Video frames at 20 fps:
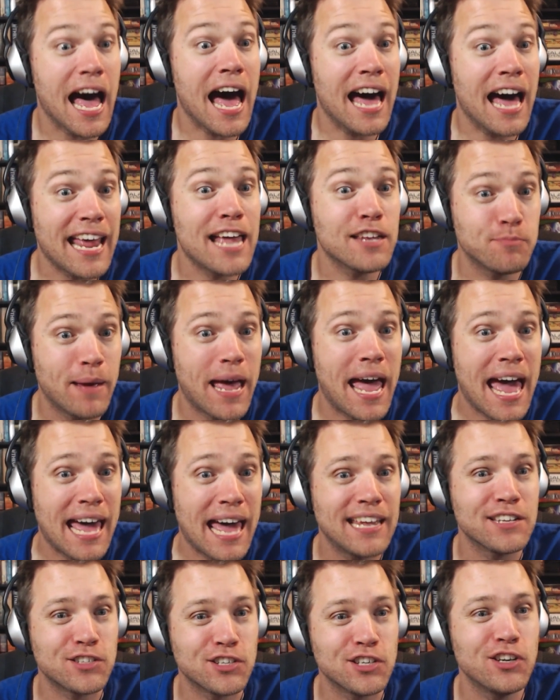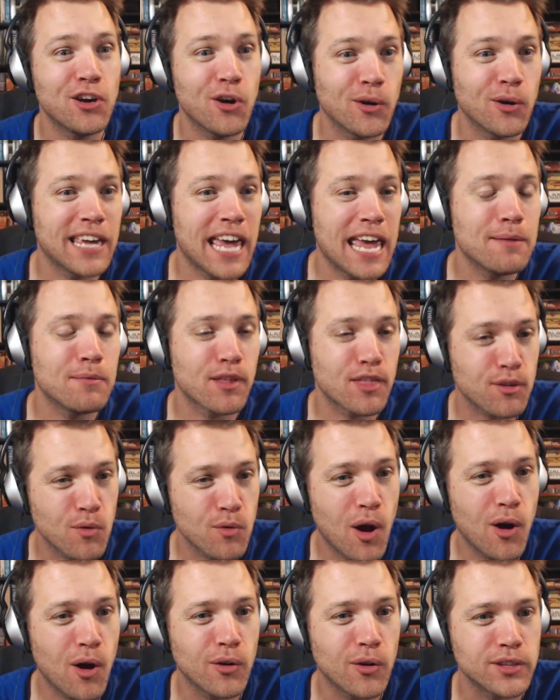that it's not as bad as, you know, Game
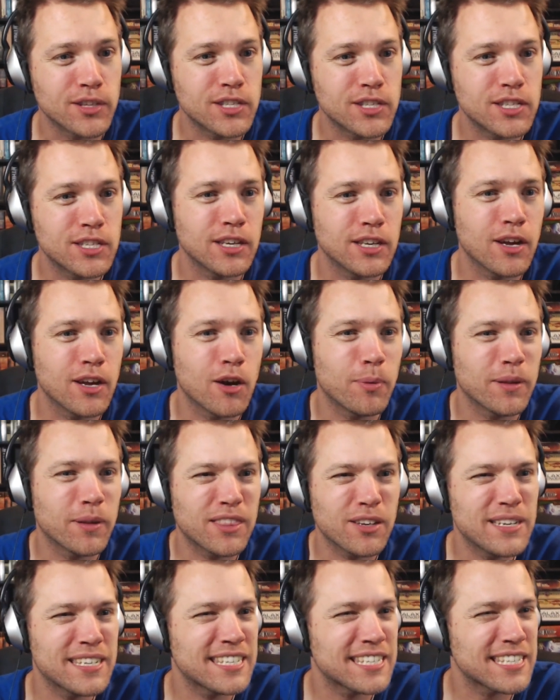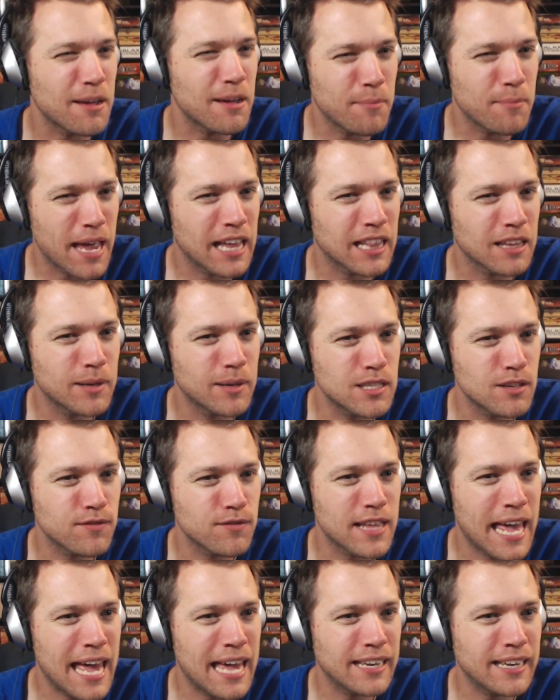of Thrones, you know, but there is some
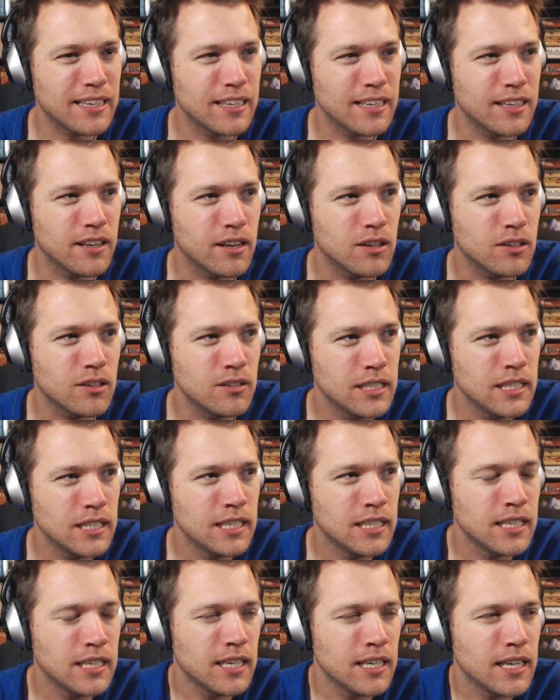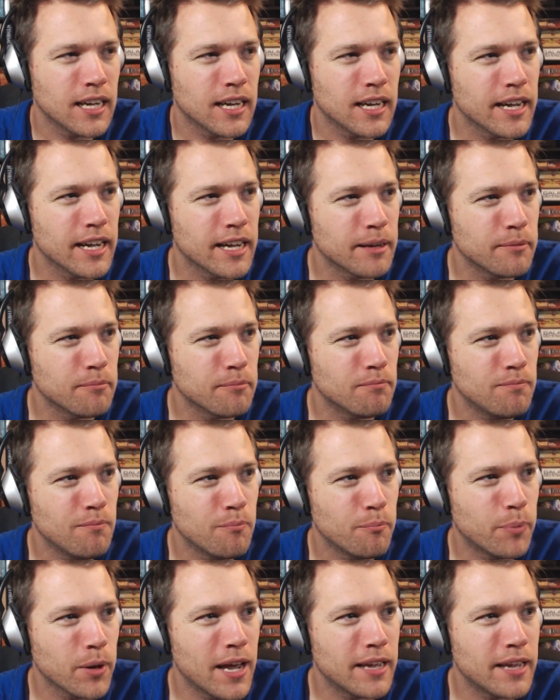element of that, you know.
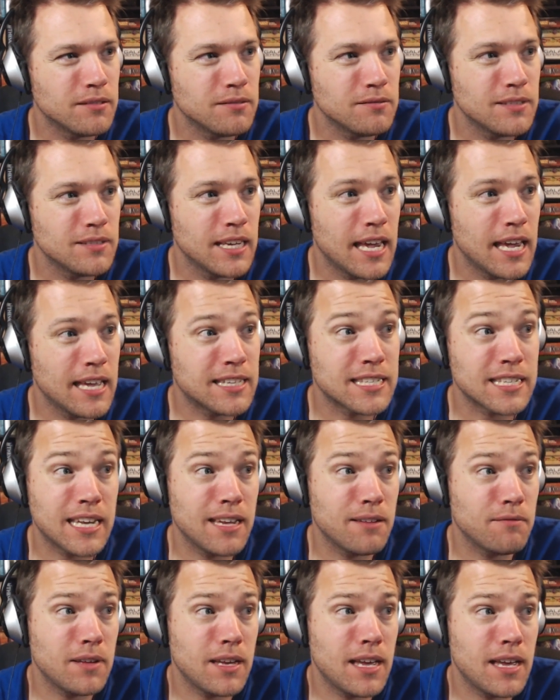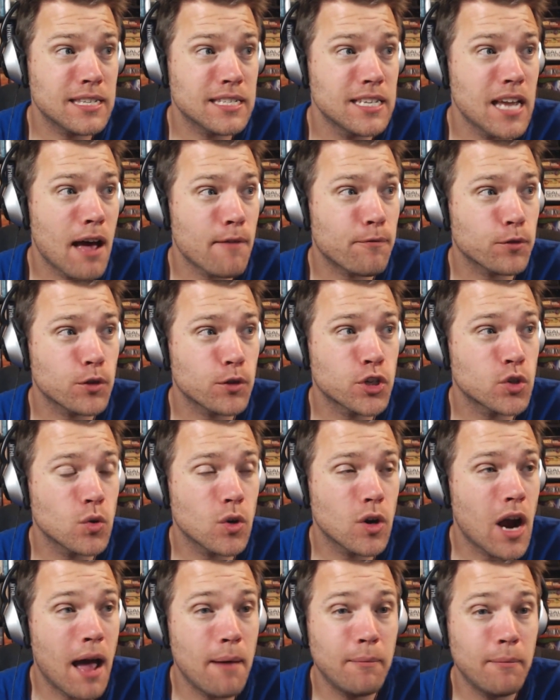But it's not for
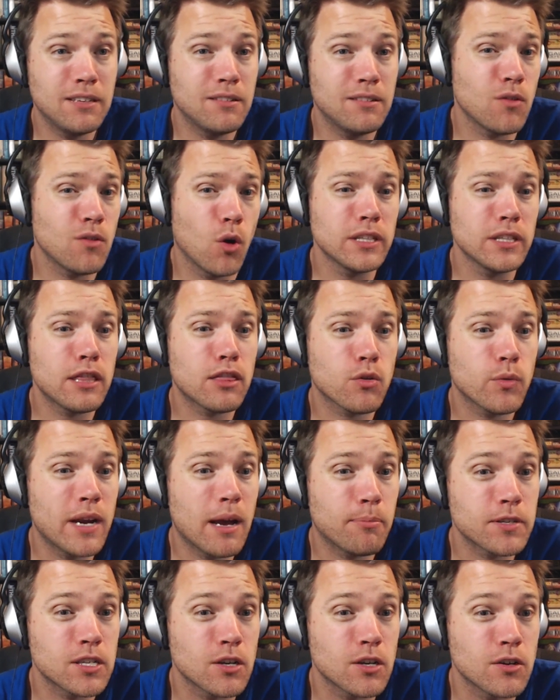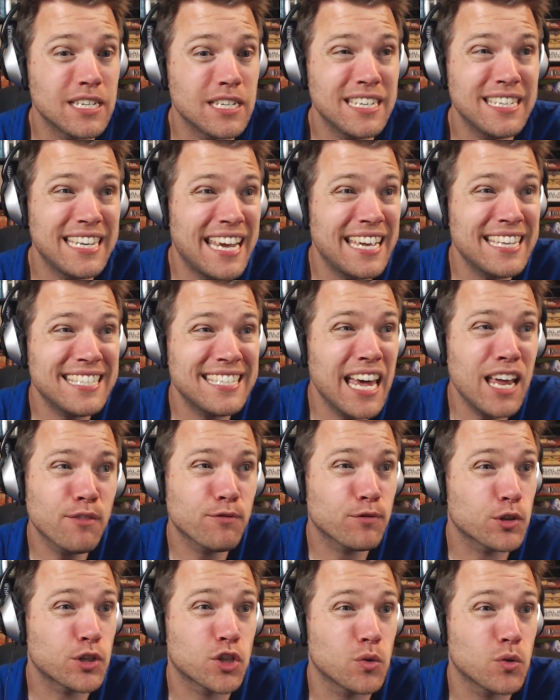sure. I mean, only three episodes in, it's
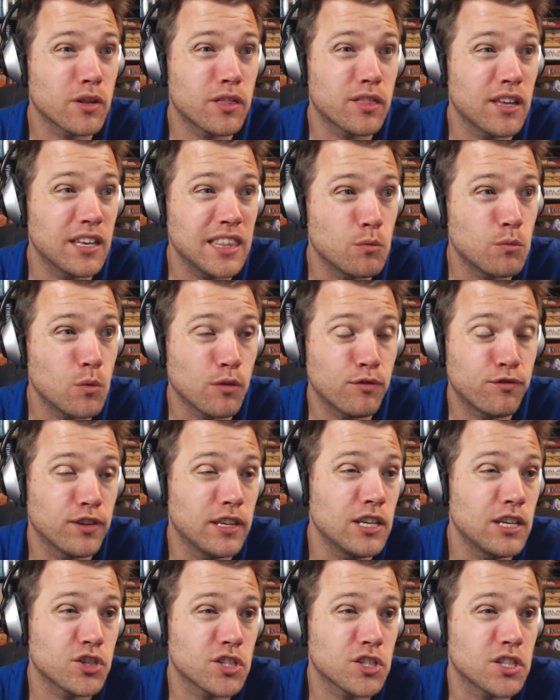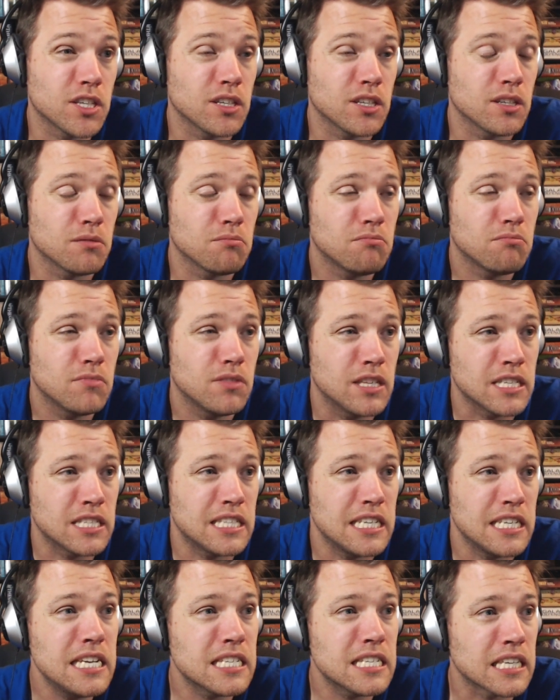not a for sure thing that we'll finish the
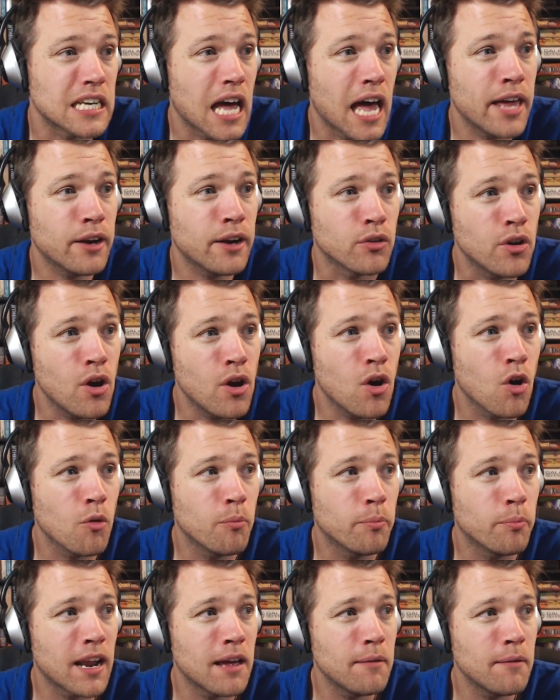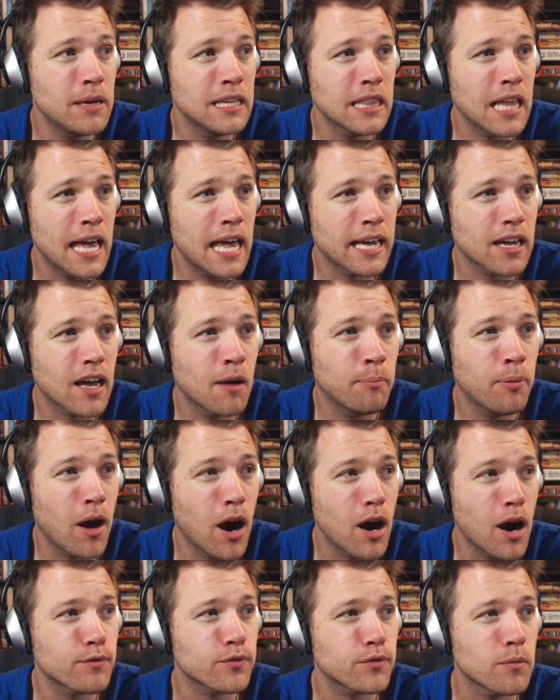season. I don't know. But I mean, like,
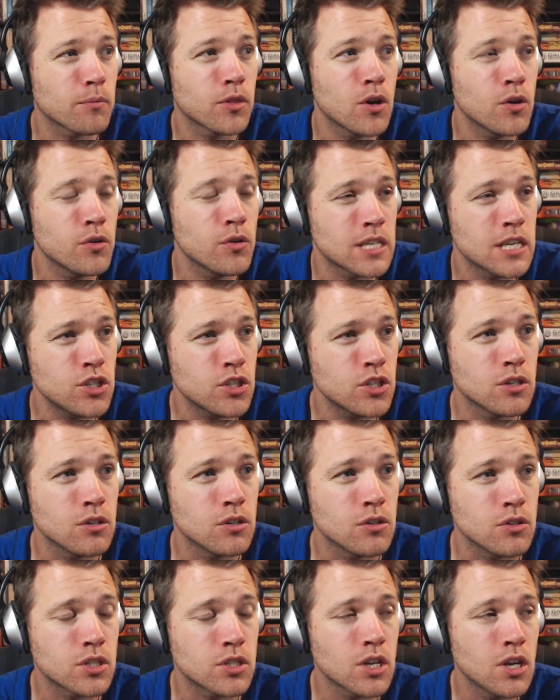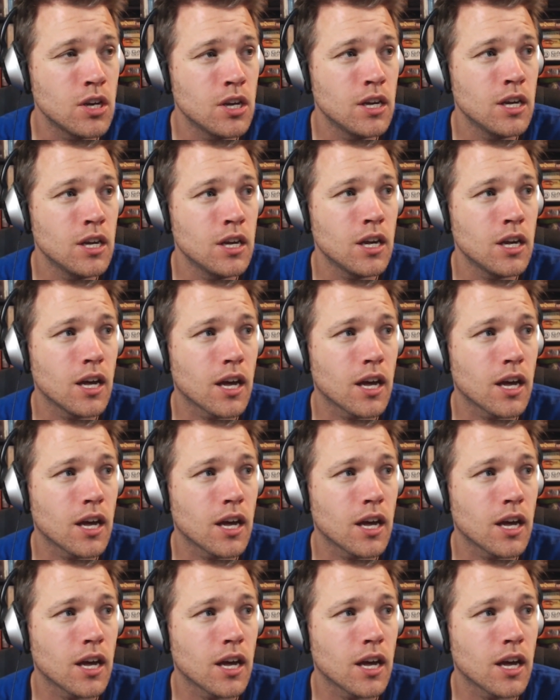apart from those issues,